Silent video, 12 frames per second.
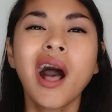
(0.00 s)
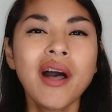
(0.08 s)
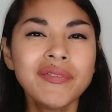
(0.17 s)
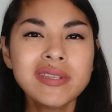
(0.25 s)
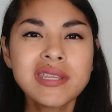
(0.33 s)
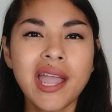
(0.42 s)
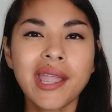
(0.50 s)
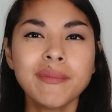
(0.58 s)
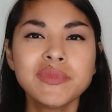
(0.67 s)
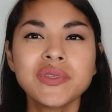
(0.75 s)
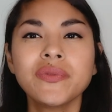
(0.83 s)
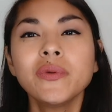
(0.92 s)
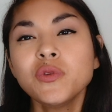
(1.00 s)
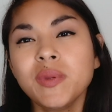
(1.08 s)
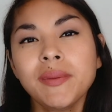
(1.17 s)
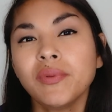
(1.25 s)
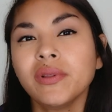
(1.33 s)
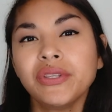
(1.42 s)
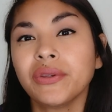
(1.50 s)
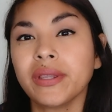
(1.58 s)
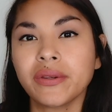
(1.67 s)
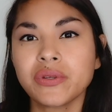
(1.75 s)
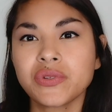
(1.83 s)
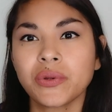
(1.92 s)
Oftentimes, those people in your
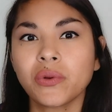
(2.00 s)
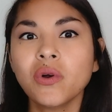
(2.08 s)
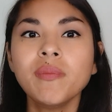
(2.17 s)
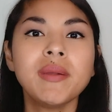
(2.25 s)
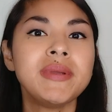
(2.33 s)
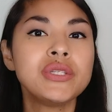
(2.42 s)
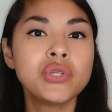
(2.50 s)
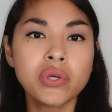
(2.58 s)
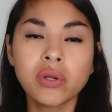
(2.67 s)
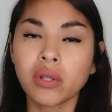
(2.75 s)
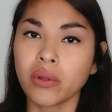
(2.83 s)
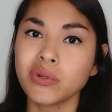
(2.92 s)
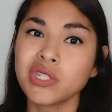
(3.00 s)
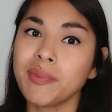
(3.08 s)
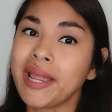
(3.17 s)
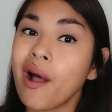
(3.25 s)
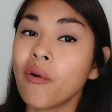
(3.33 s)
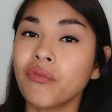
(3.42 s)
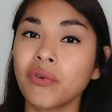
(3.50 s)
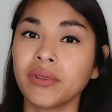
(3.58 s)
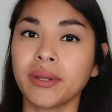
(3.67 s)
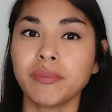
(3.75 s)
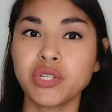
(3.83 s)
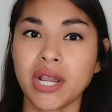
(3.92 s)
inner circle may be too close to be helpful
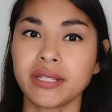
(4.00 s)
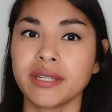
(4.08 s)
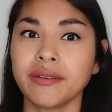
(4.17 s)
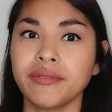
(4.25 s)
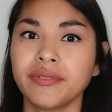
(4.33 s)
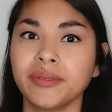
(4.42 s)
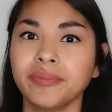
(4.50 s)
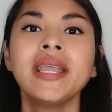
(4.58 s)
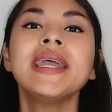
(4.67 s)
and objective.